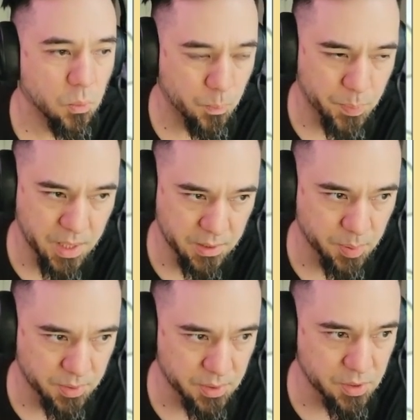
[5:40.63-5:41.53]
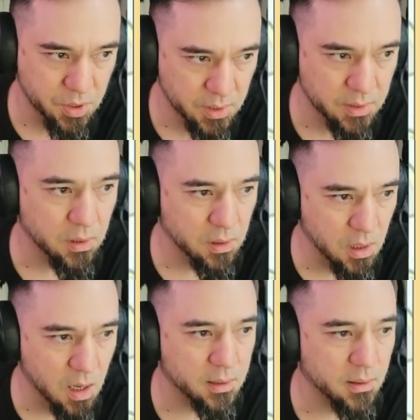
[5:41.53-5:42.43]
this person just
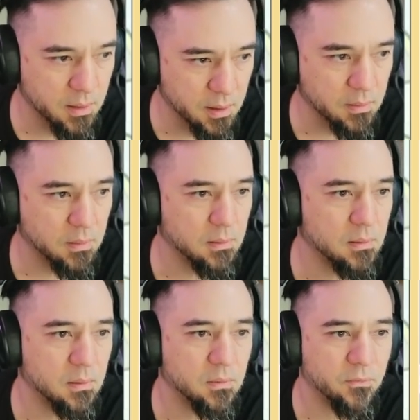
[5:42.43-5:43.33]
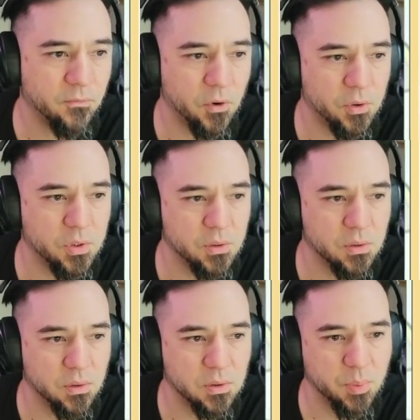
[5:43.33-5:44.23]
unlocked this version, so
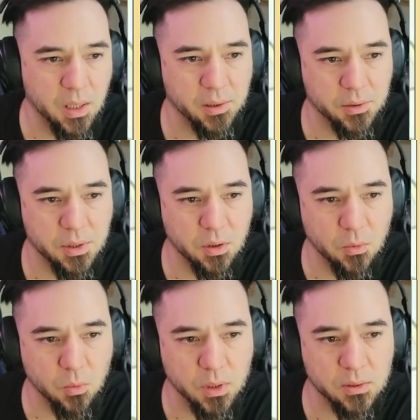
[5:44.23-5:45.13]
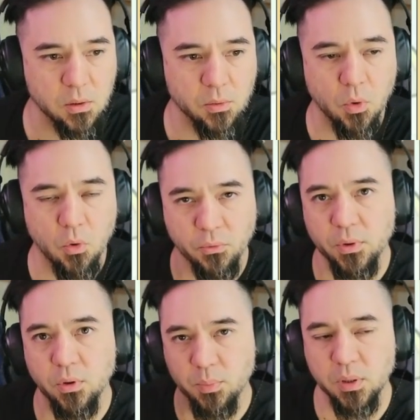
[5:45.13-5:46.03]
this is probably your tier 1. So hopefully
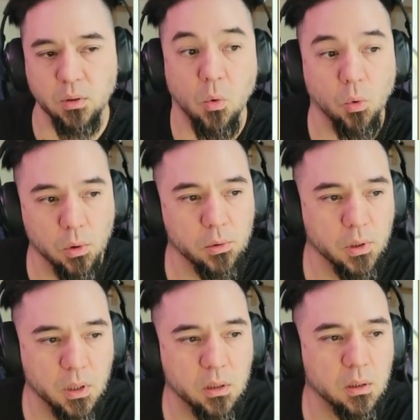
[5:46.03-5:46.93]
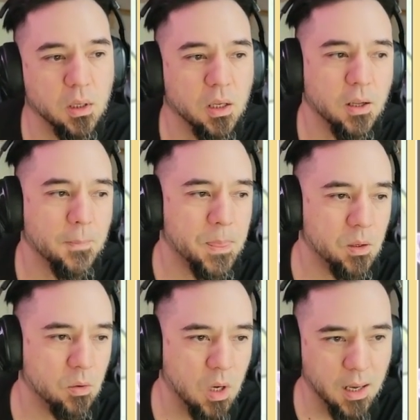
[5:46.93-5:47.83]
they'll be cooler looking, you
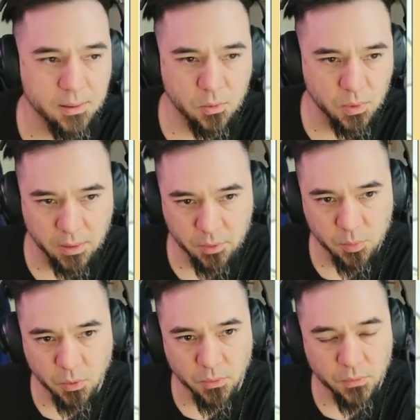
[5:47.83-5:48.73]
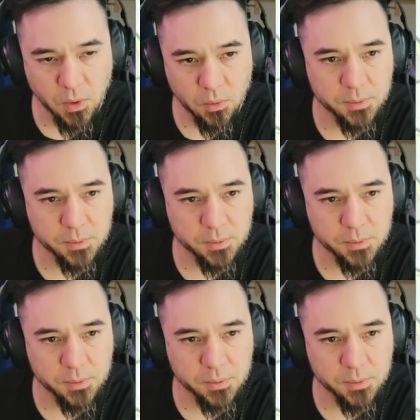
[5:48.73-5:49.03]
know, gods or whatever moving forward,